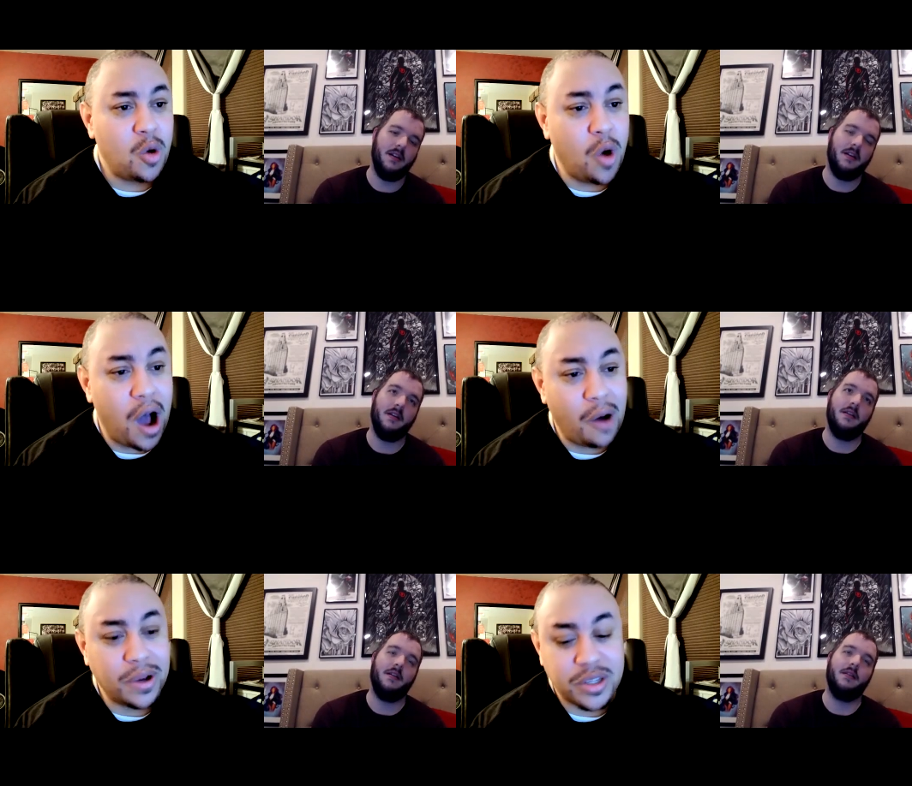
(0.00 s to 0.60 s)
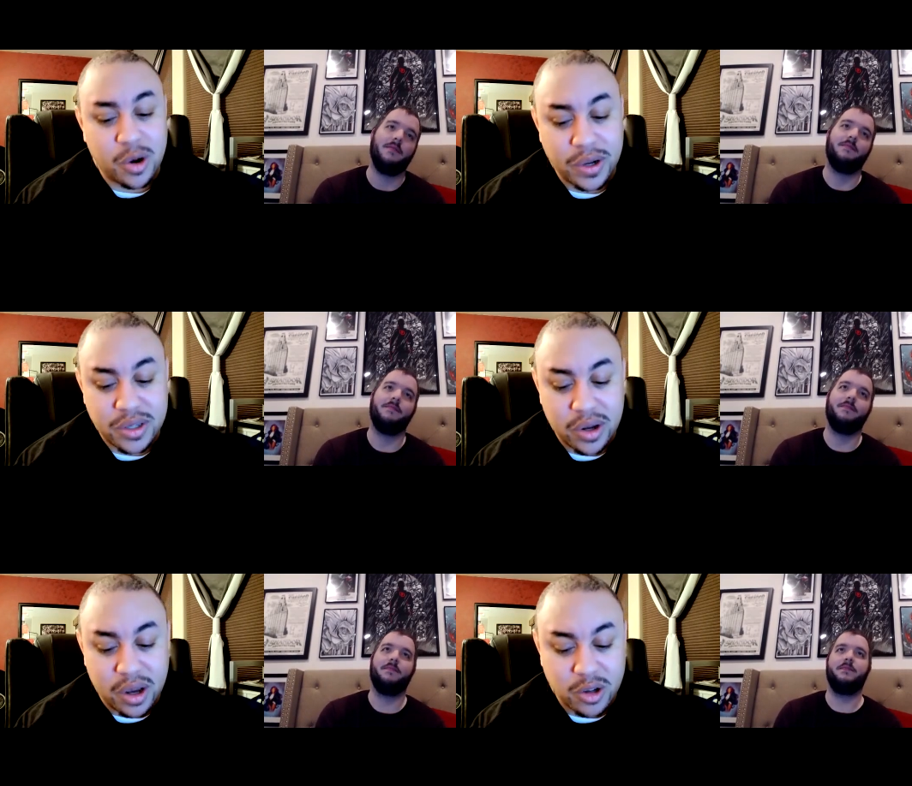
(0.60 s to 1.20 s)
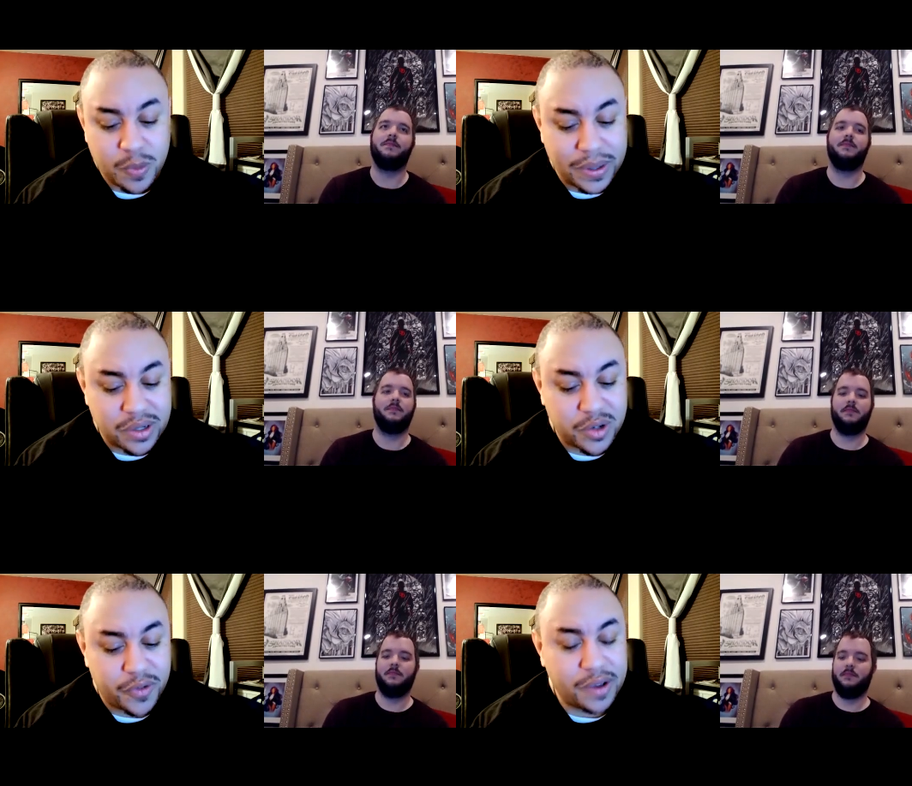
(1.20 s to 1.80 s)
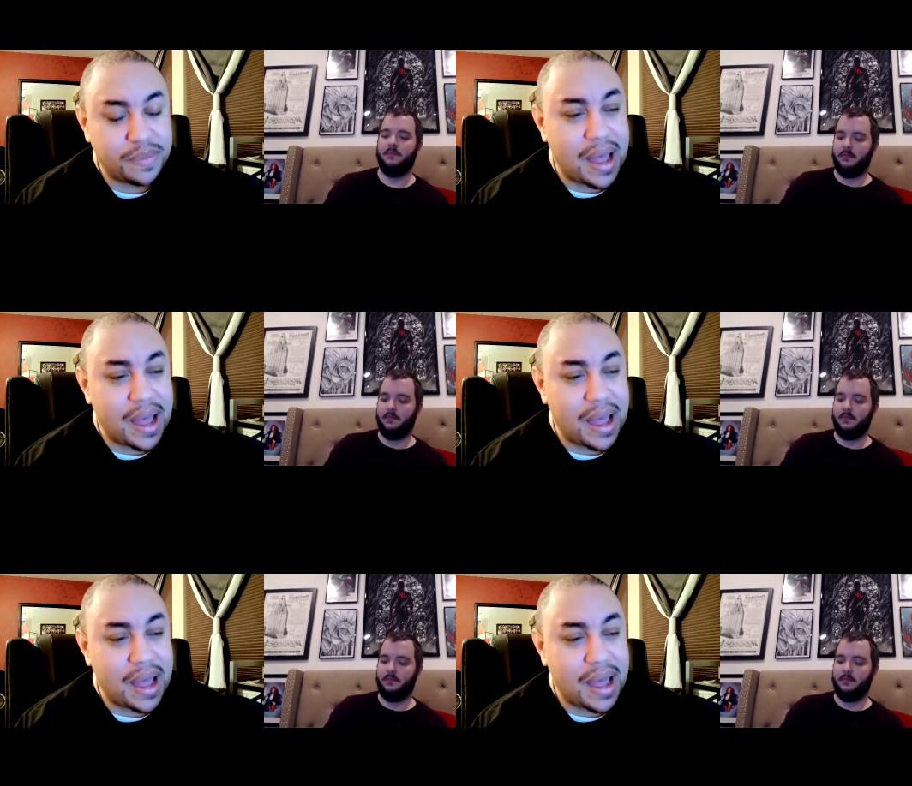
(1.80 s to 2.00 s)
Speaker 1: We'll always go into a Ghostbusters film